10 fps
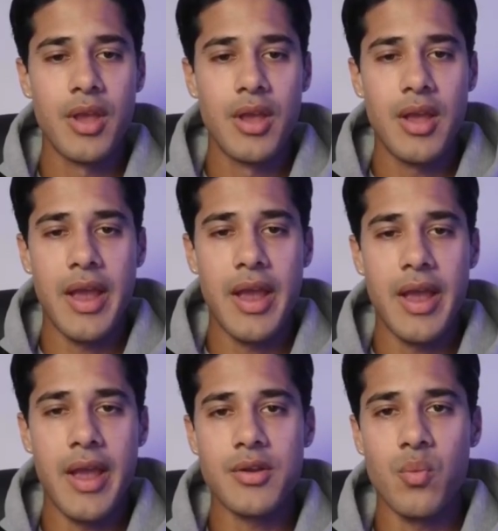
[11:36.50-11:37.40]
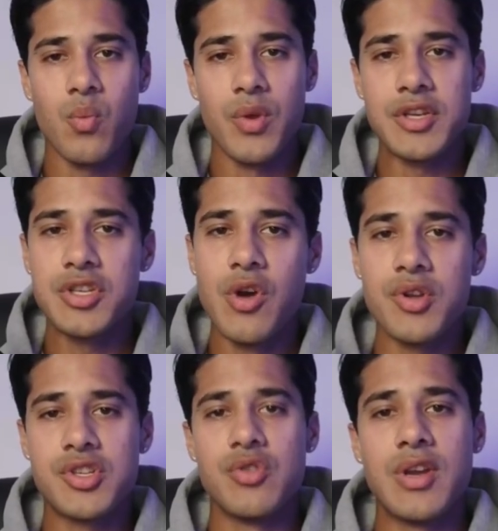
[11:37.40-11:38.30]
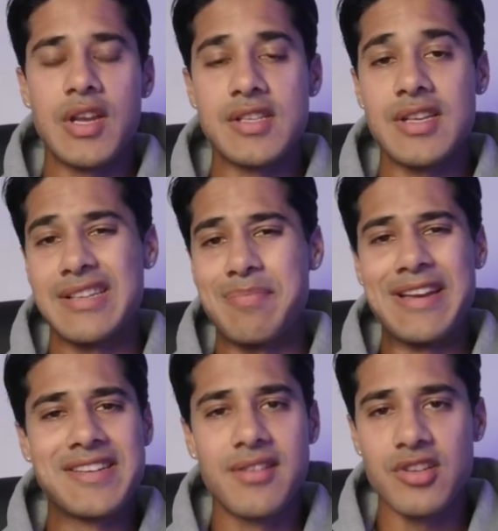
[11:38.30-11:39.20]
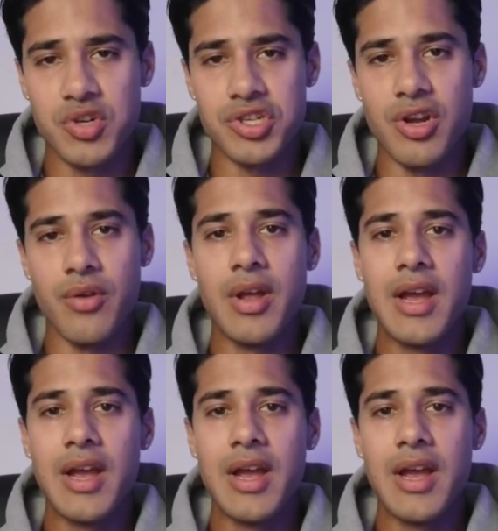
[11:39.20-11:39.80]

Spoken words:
And what this node is doing is it's basically a switch node.